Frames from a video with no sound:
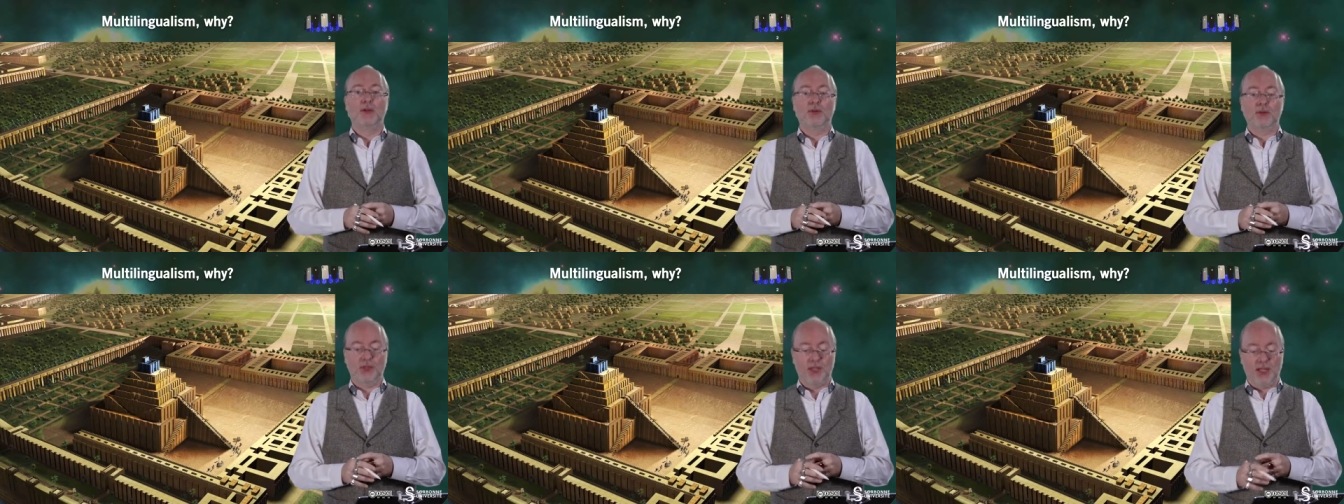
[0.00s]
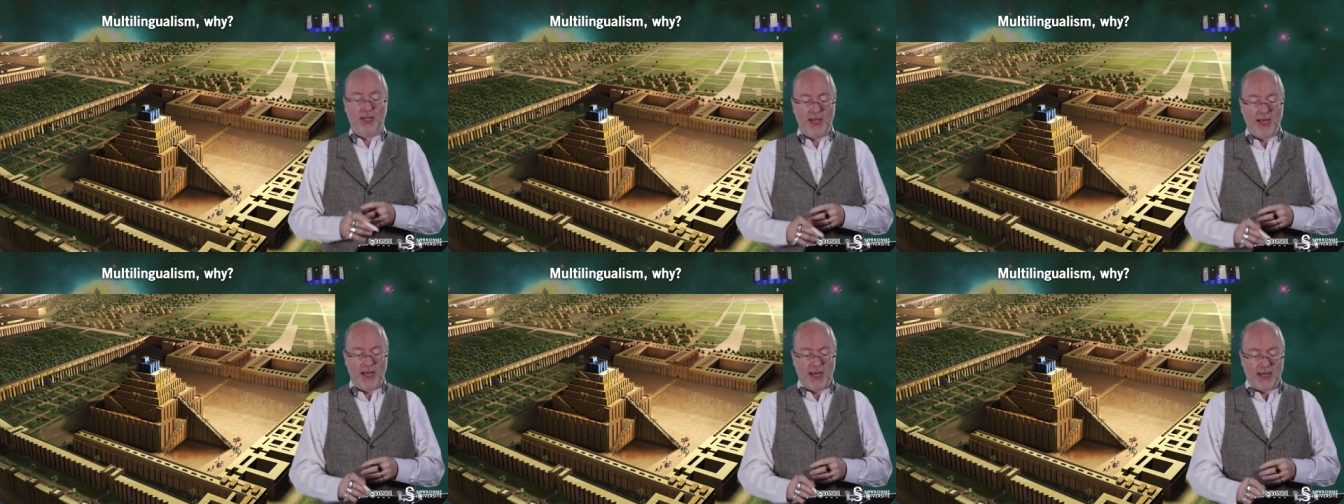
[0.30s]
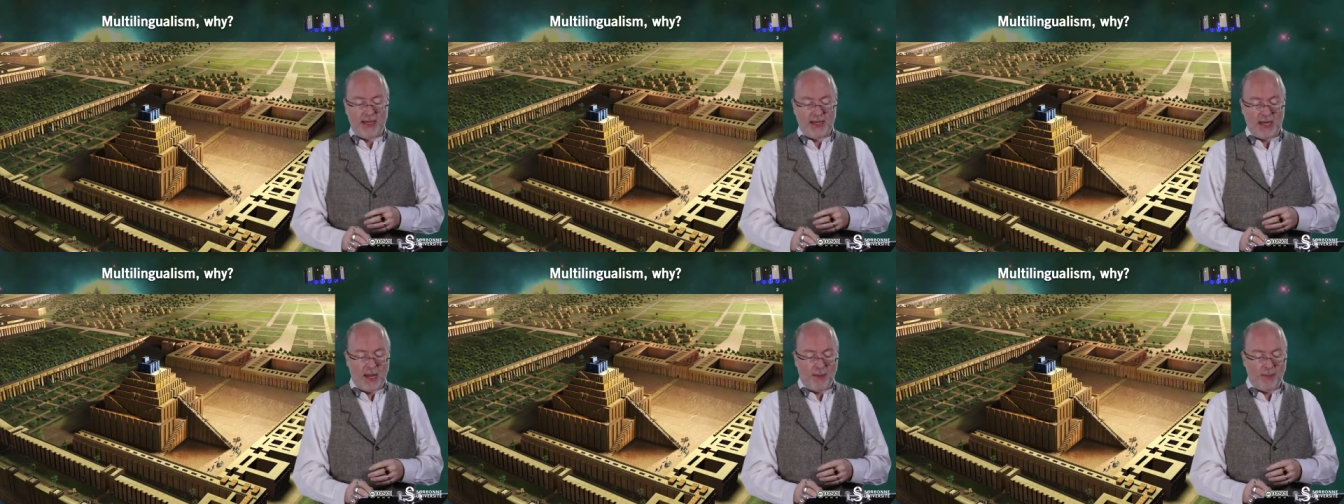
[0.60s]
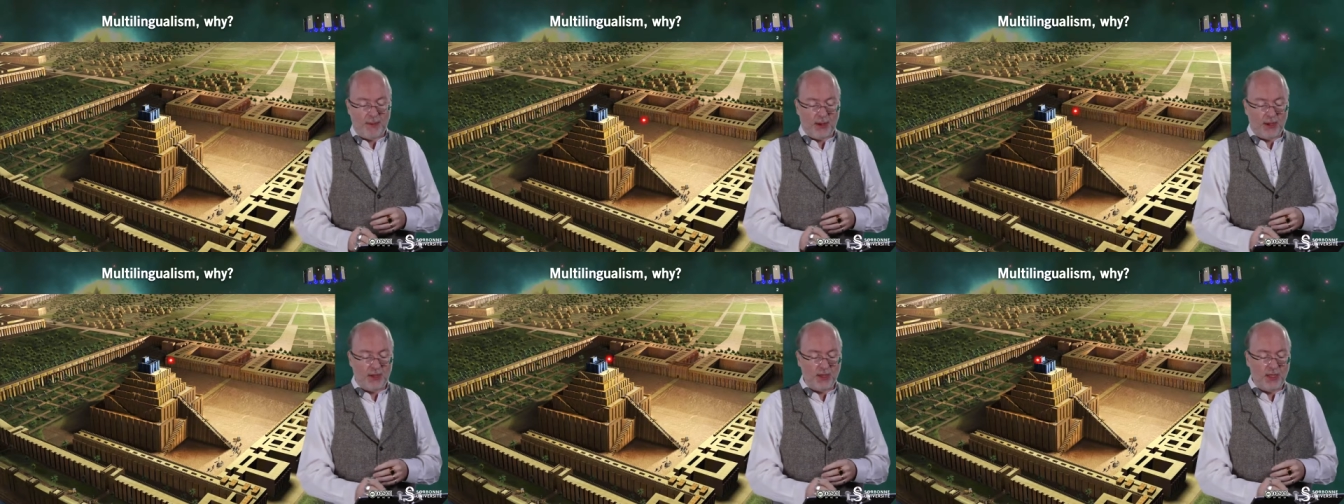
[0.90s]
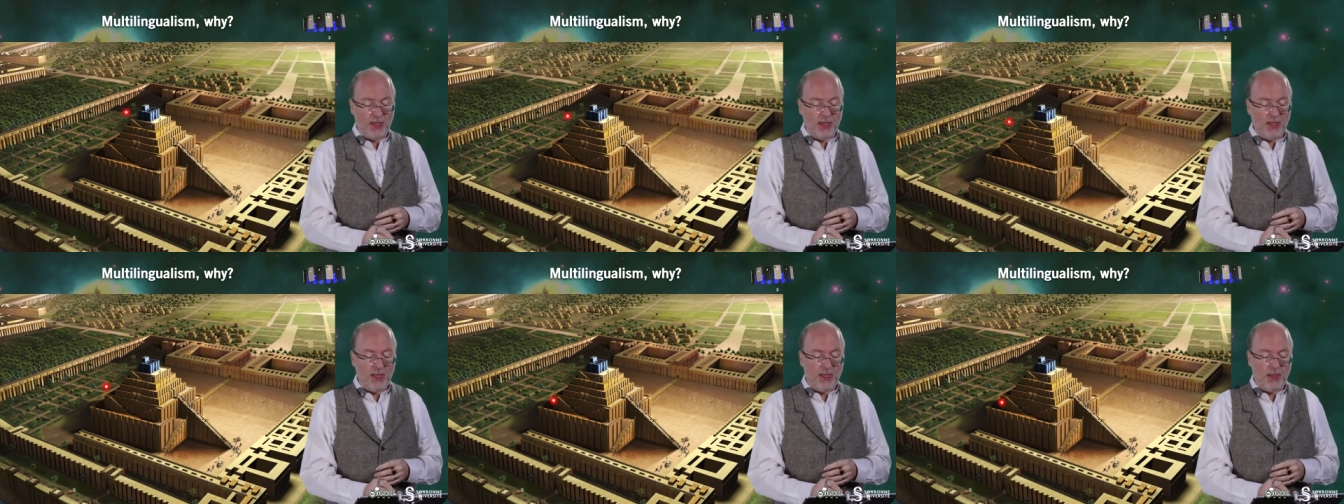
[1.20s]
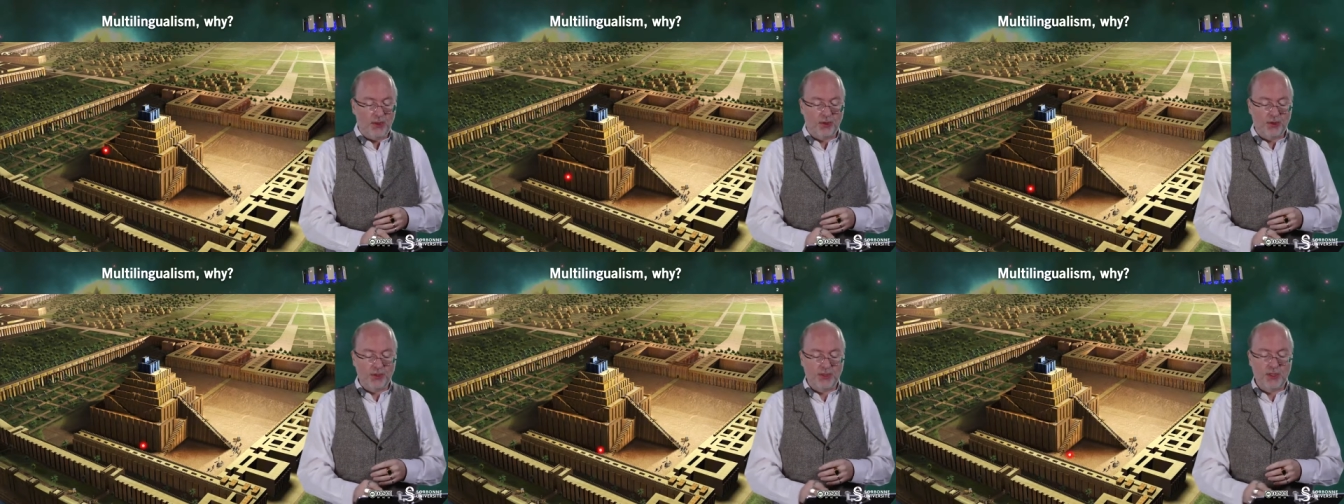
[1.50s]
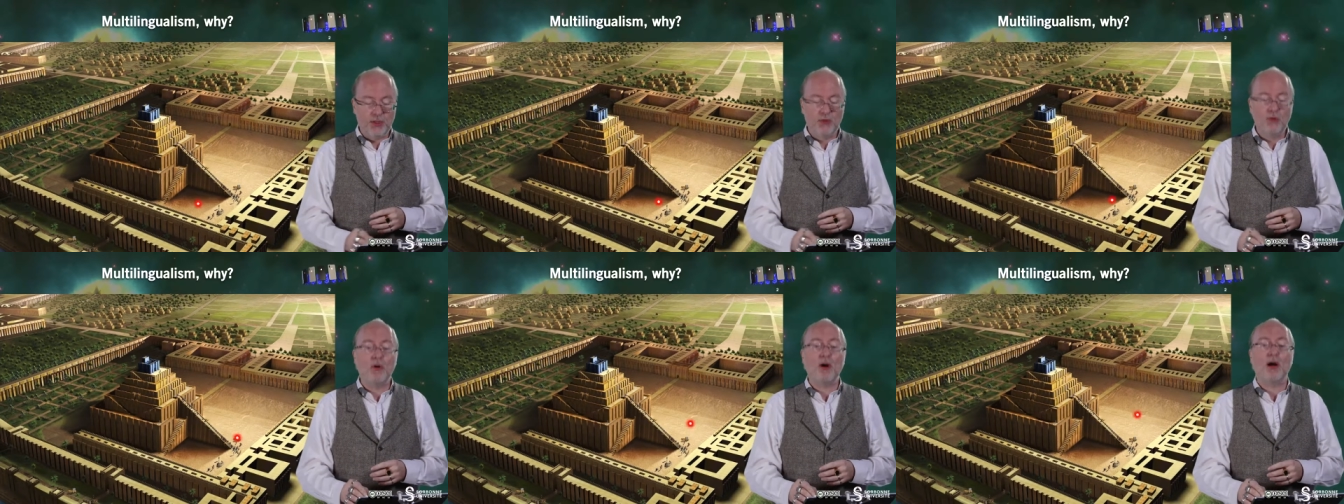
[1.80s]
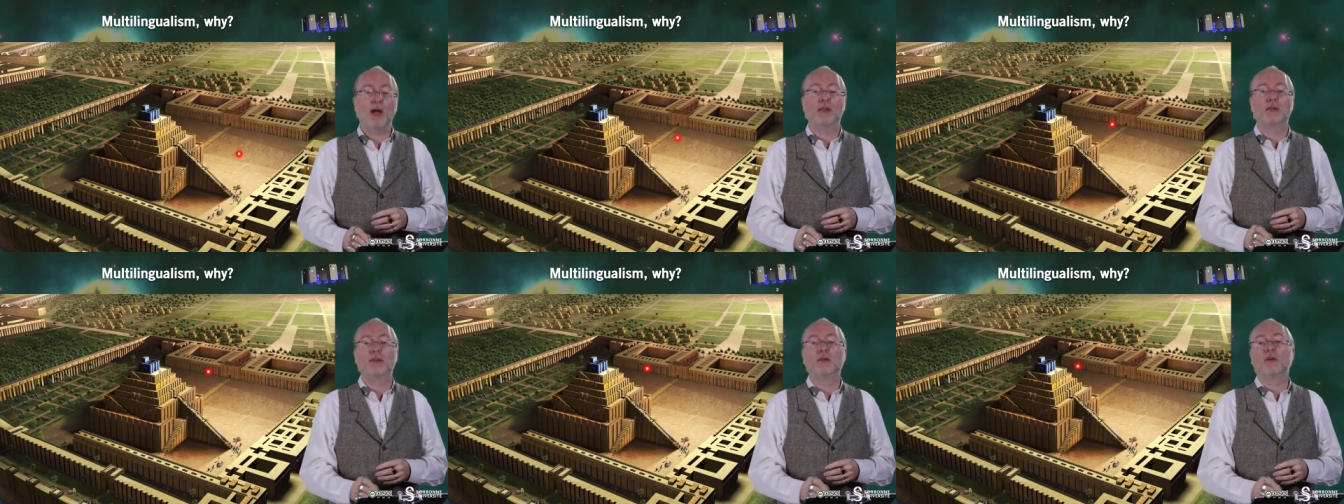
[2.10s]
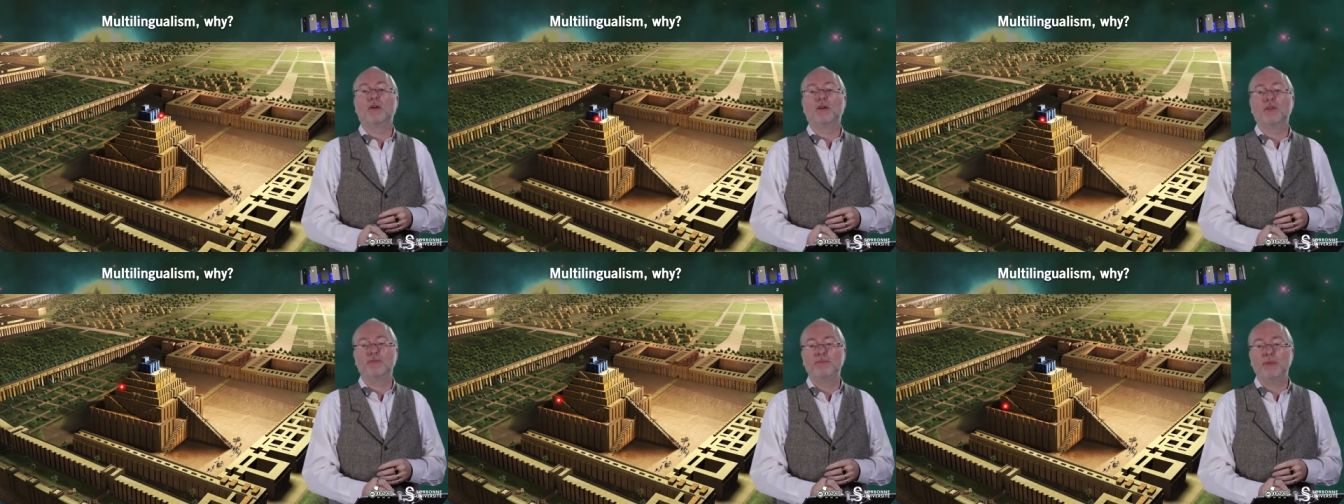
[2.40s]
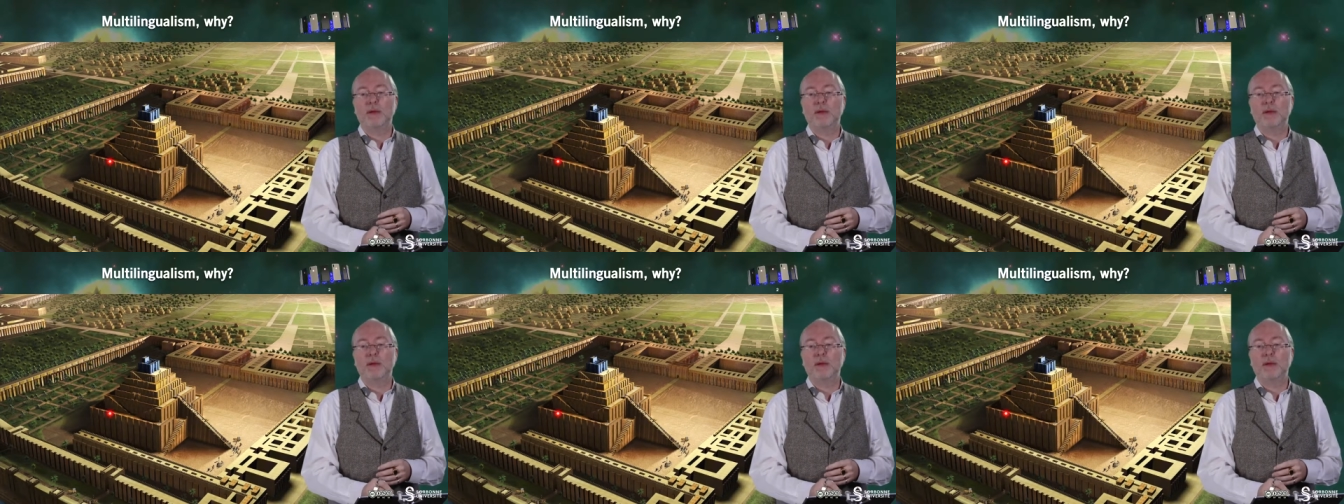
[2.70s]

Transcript: Okay, and apparently the ziggurat of